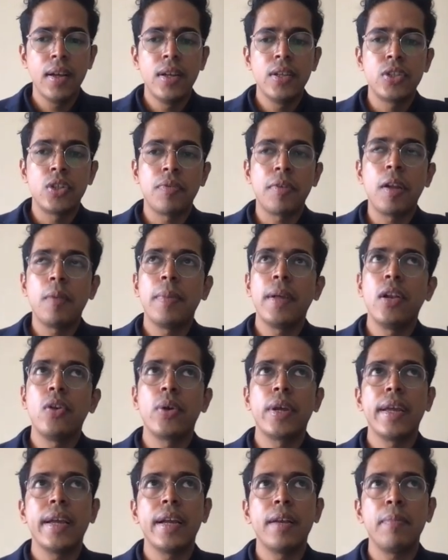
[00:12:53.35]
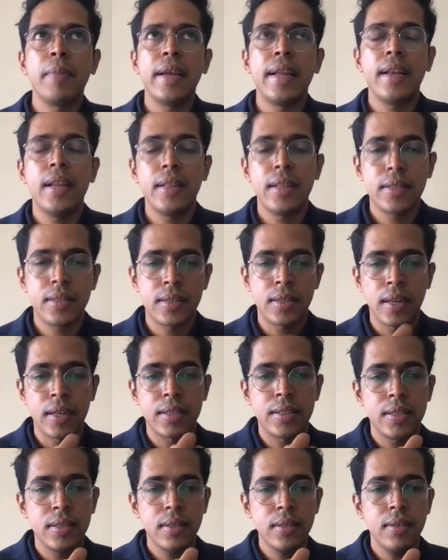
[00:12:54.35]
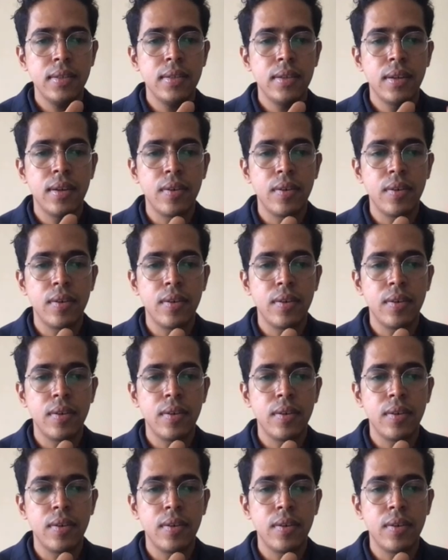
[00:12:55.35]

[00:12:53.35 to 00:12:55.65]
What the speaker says: So we'll be looking at mainly the structure,